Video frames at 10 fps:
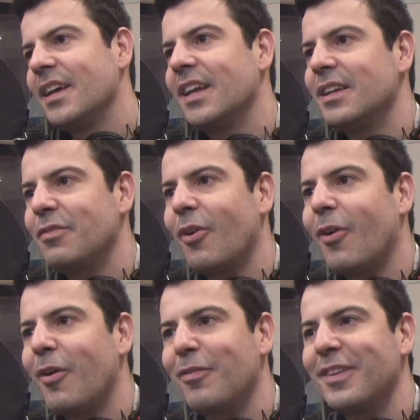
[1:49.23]
and
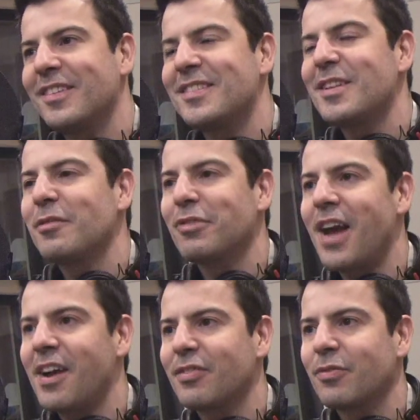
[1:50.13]
evolve and see the
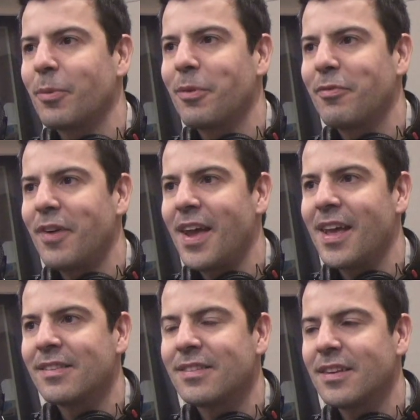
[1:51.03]
reaction from the
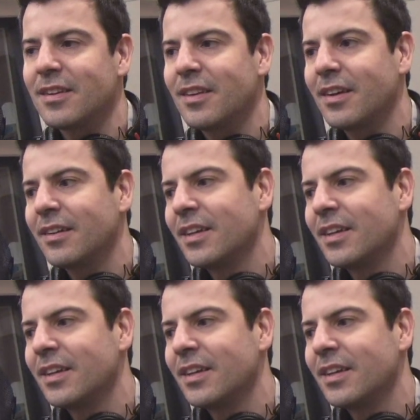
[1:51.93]
fans. And